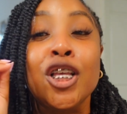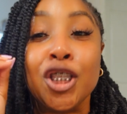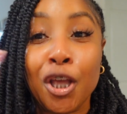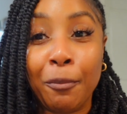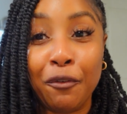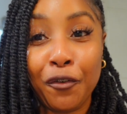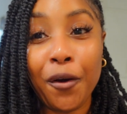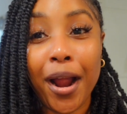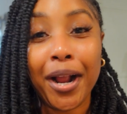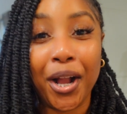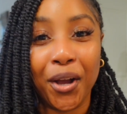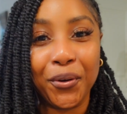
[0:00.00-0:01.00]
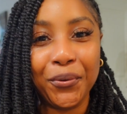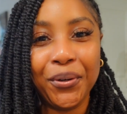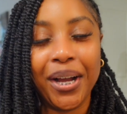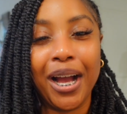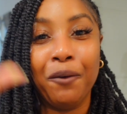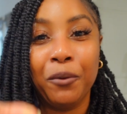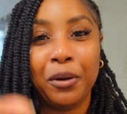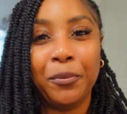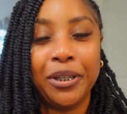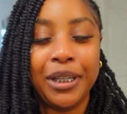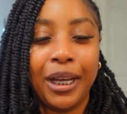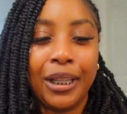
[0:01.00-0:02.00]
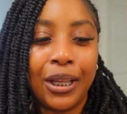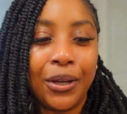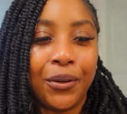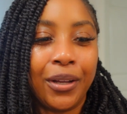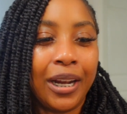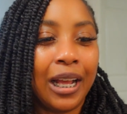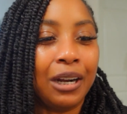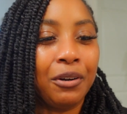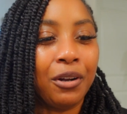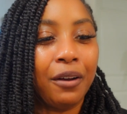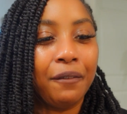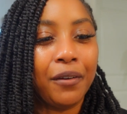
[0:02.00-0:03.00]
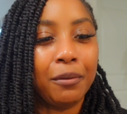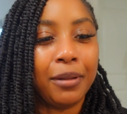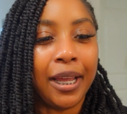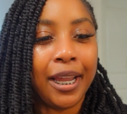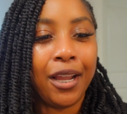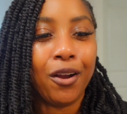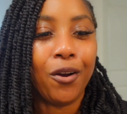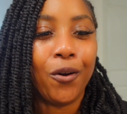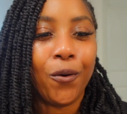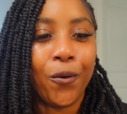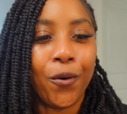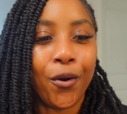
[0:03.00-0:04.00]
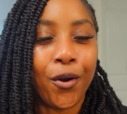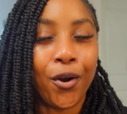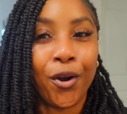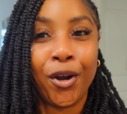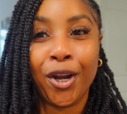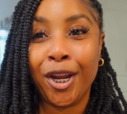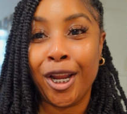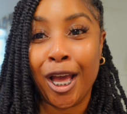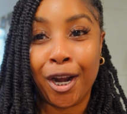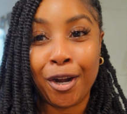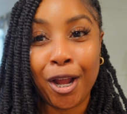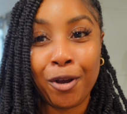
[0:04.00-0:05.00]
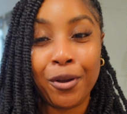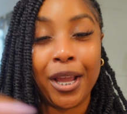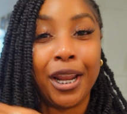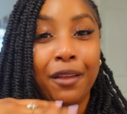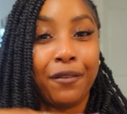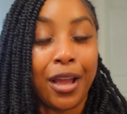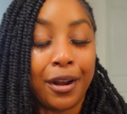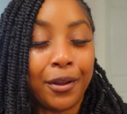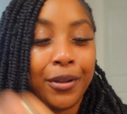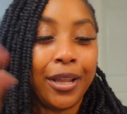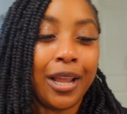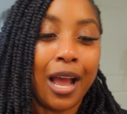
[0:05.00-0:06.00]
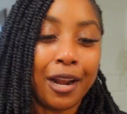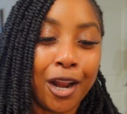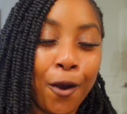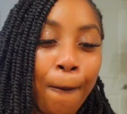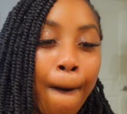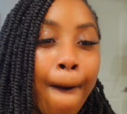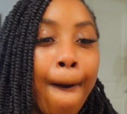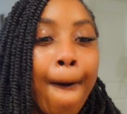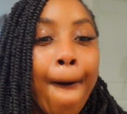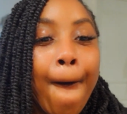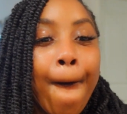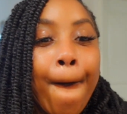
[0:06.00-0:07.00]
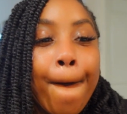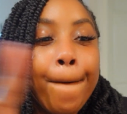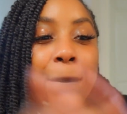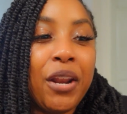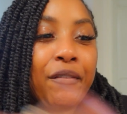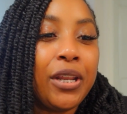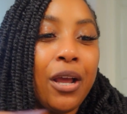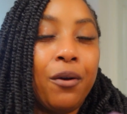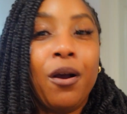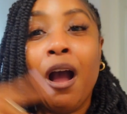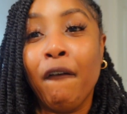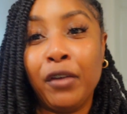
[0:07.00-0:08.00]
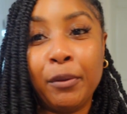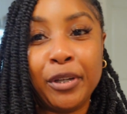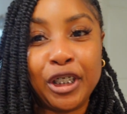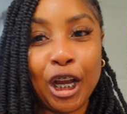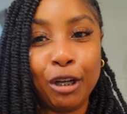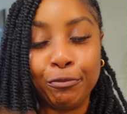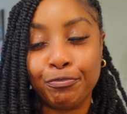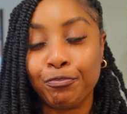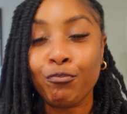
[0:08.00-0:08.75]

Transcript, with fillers: So before I go, I want to put y'all on, and I don't know if I'm late or y'all don't know. And if y'all know, y'all know. But if you don't, I'm going to put y'all on.